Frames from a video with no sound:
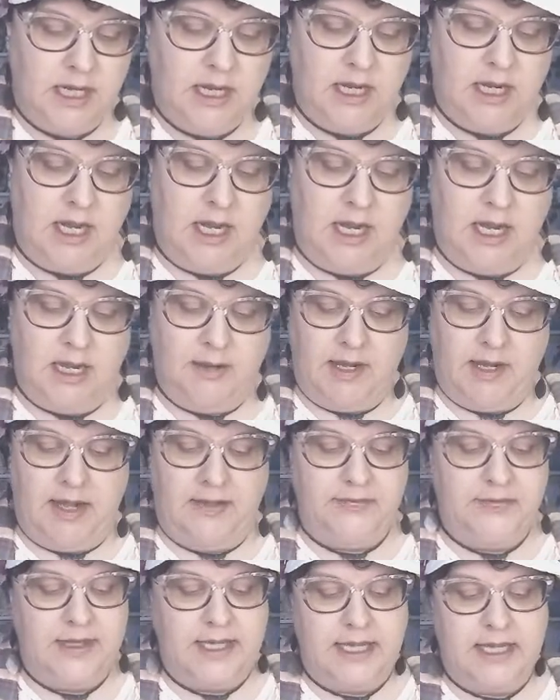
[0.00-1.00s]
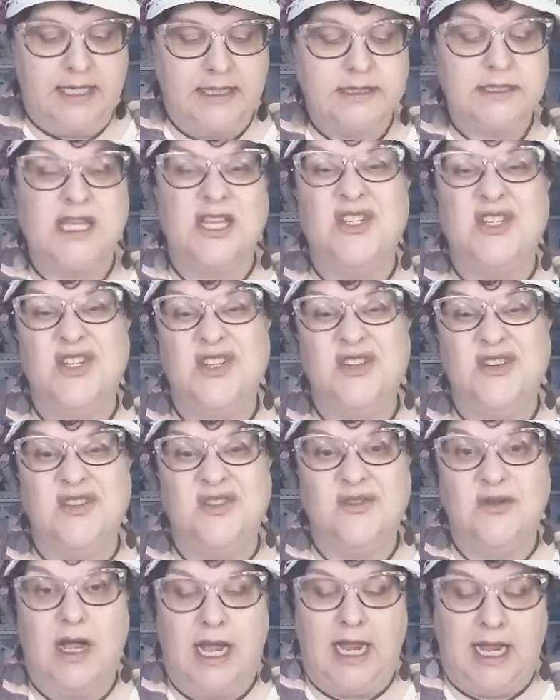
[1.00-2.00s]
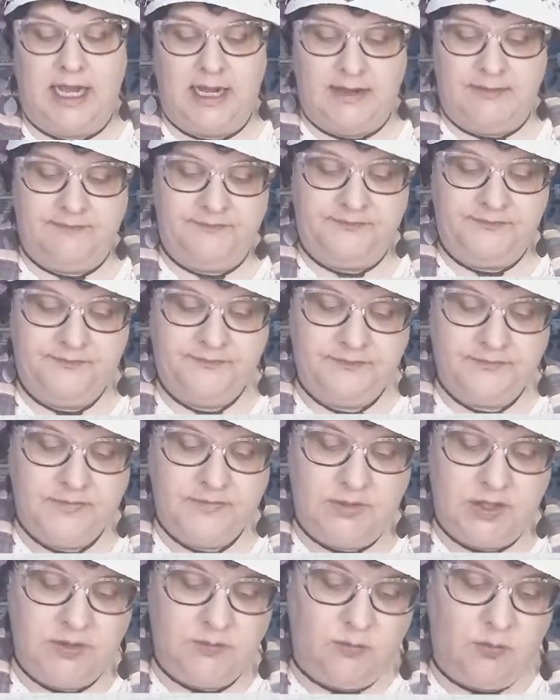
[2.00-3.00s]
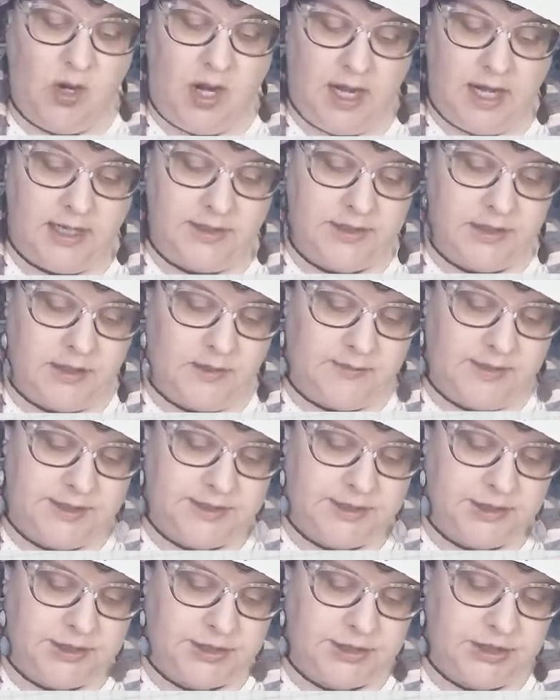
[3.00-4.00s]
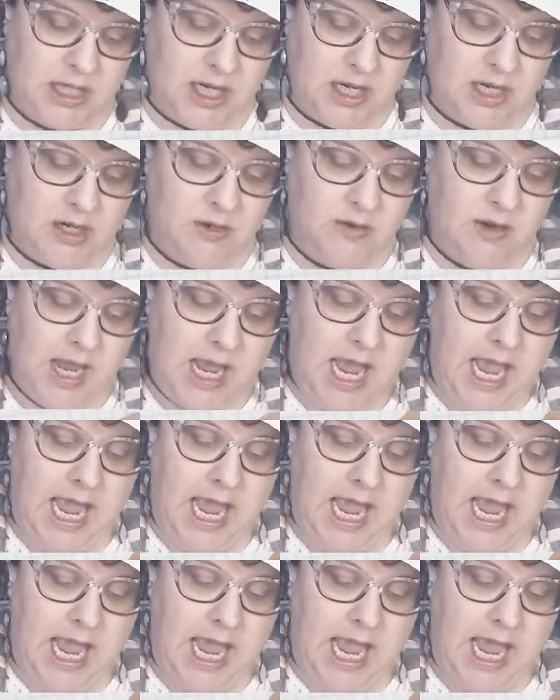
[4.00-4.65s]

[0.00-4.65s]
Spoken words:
on these because you don't want it to show,